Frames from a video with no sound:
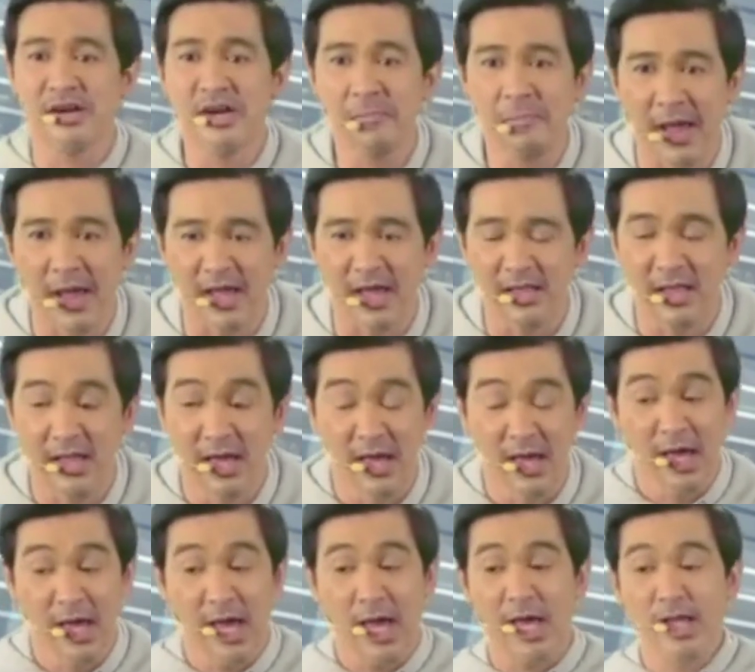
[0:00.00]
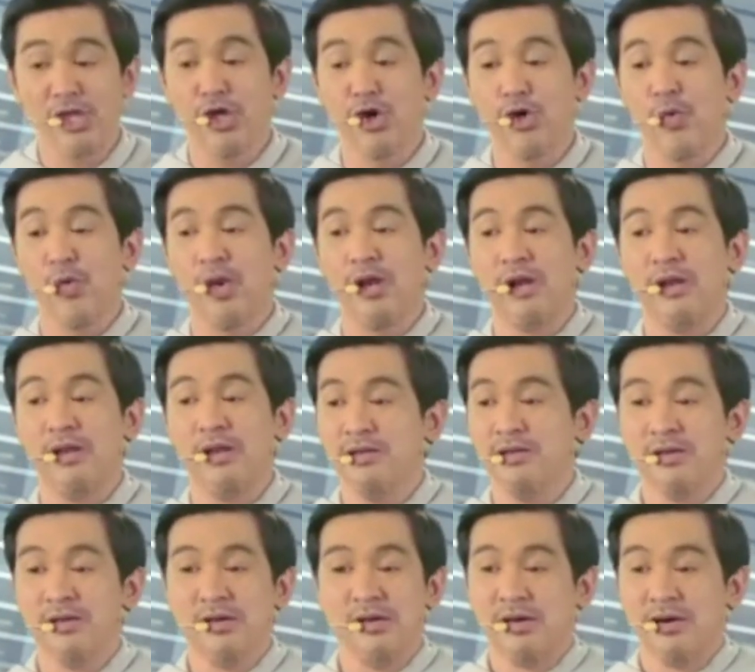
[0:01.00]
airplane, and you will
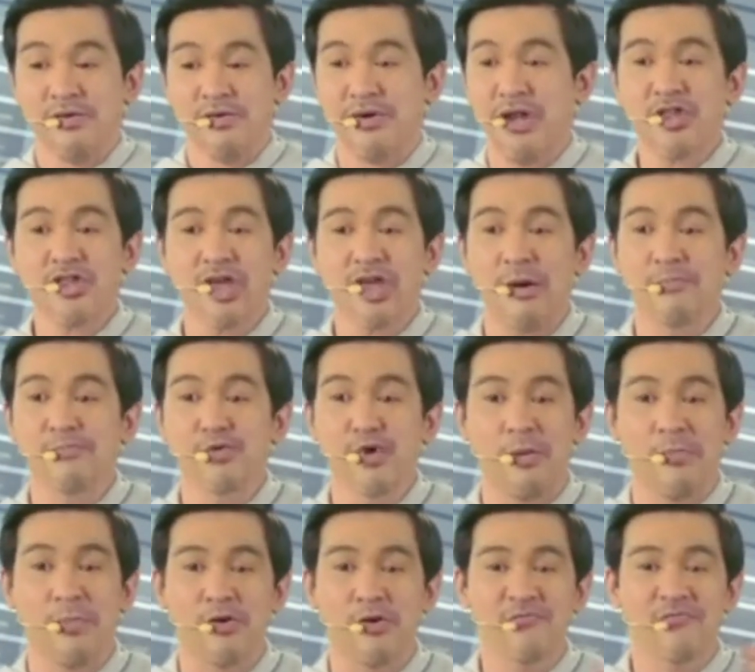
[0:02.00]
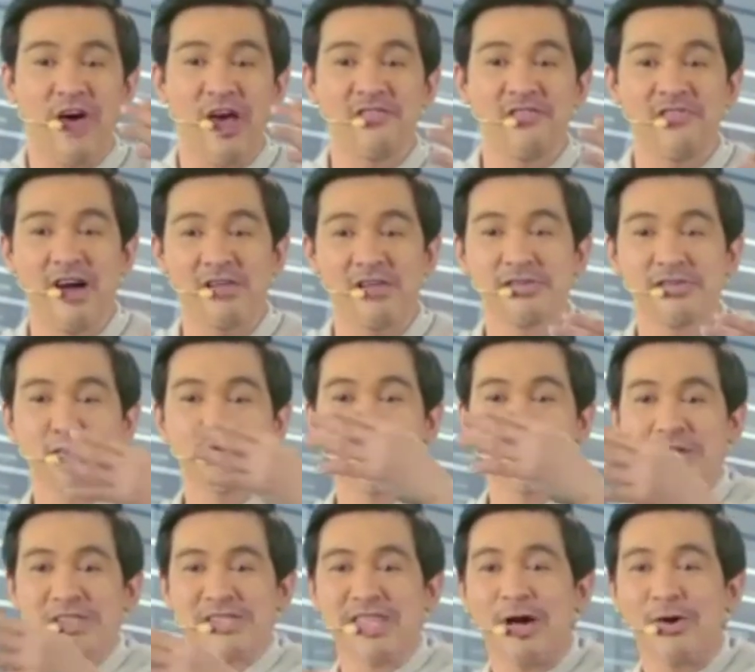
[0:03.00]
reach up to about 500 to
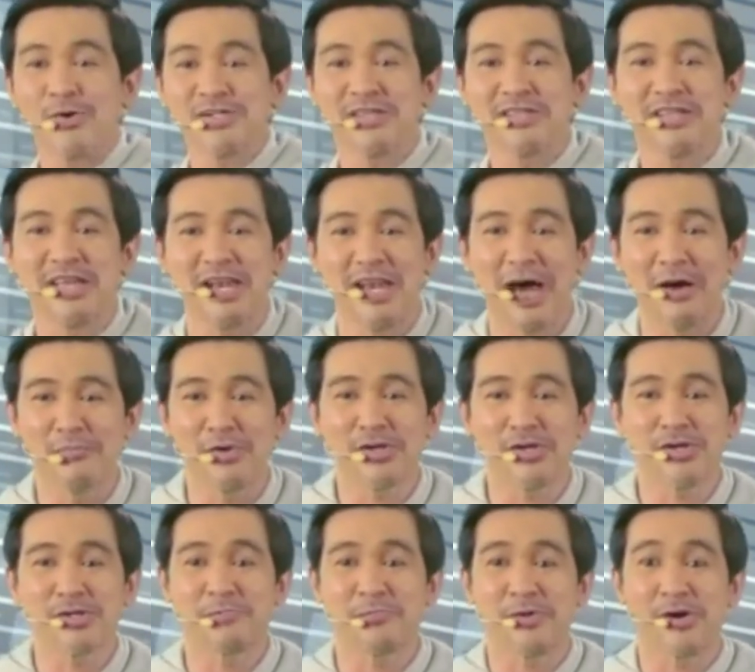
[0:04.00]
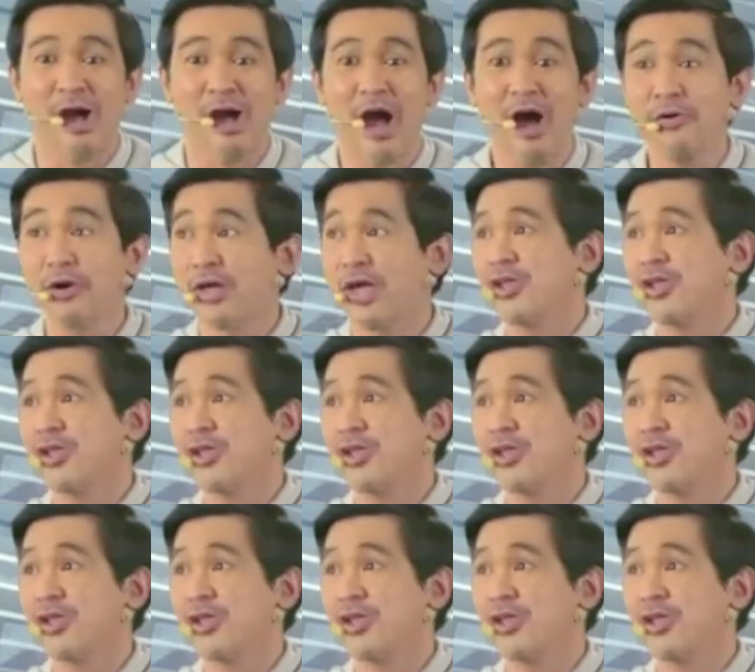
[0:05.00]
1,000 kilometers per hour.